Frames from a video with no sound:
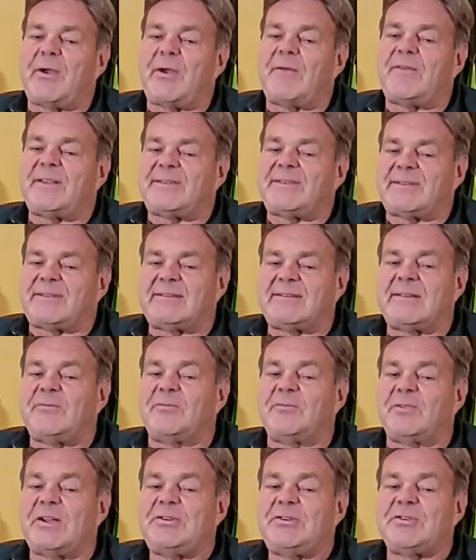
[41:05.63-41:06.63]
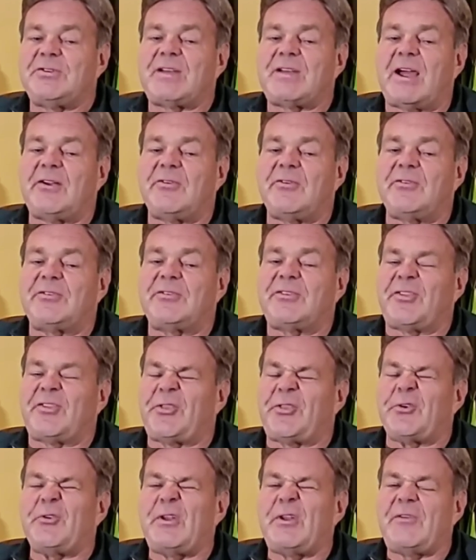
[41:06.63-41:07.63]
If it says inflate your tires to
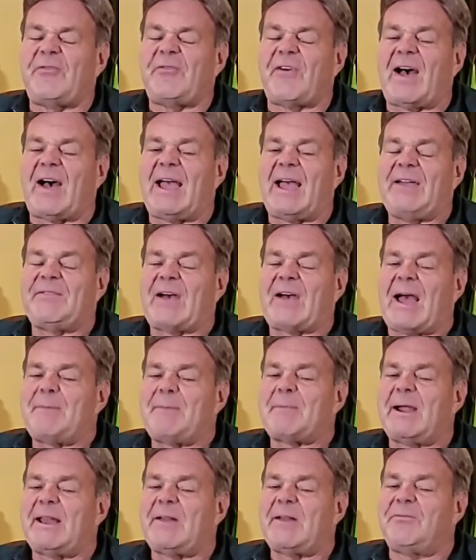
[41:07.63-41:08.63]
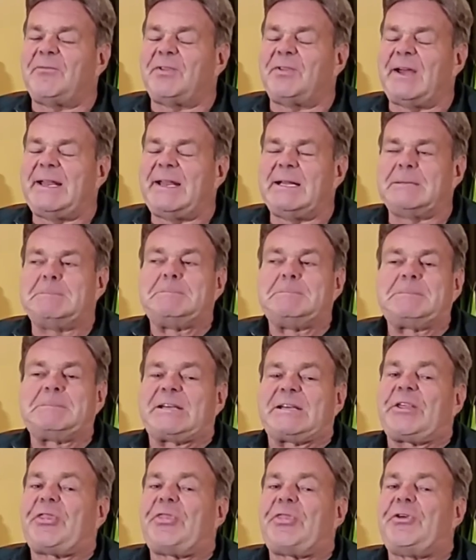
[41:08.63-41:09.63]
35, I might inflate them
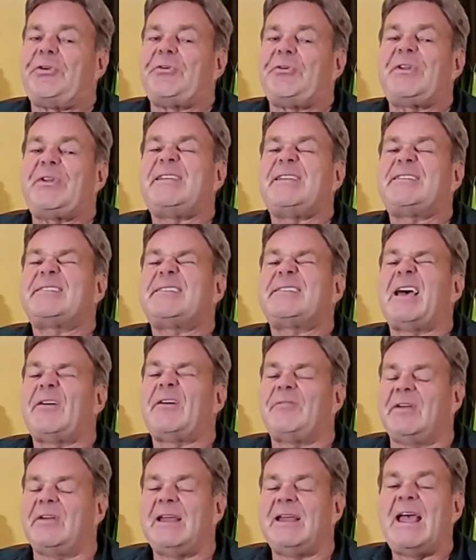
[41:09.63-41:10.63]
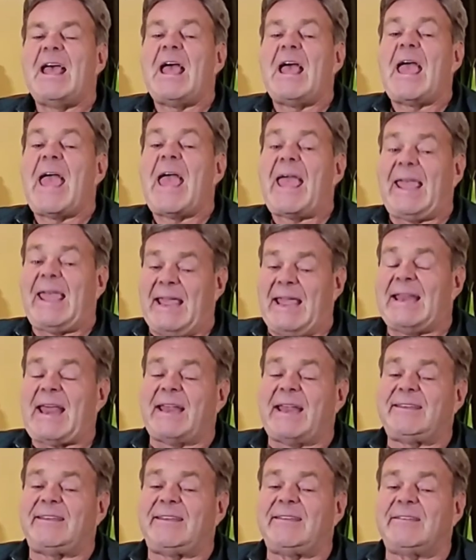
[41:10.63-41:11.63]
to 37 in
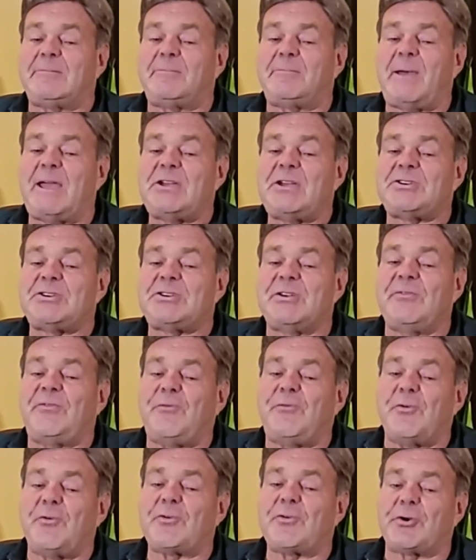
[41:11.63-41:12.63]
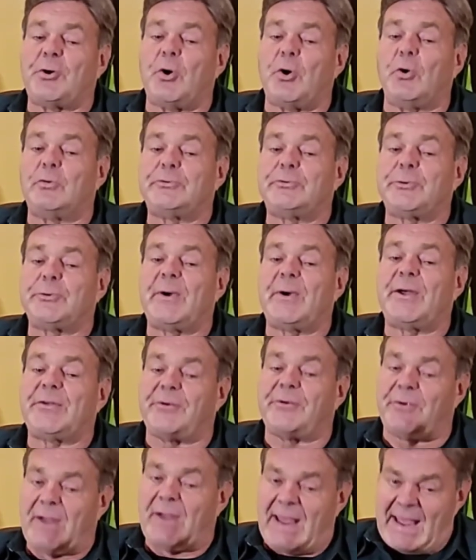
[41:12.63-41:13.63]
anticipation for the colder
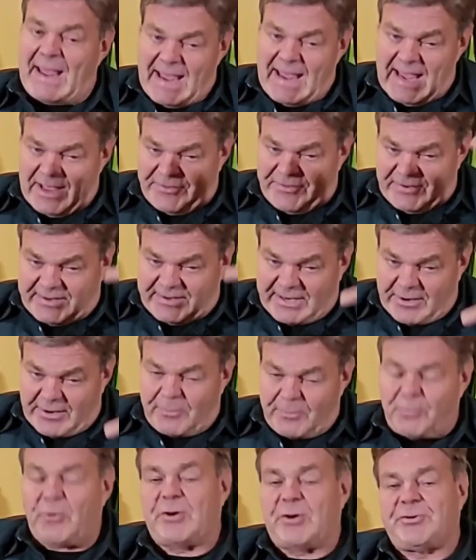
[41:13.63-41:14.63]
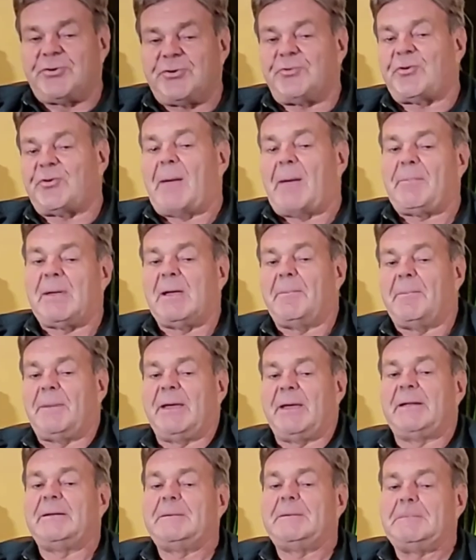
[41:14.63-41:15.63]
weather and the tire pressure dropping a
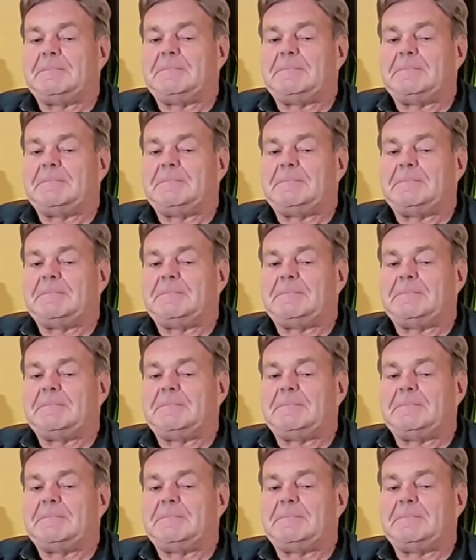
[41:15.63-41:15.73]
bit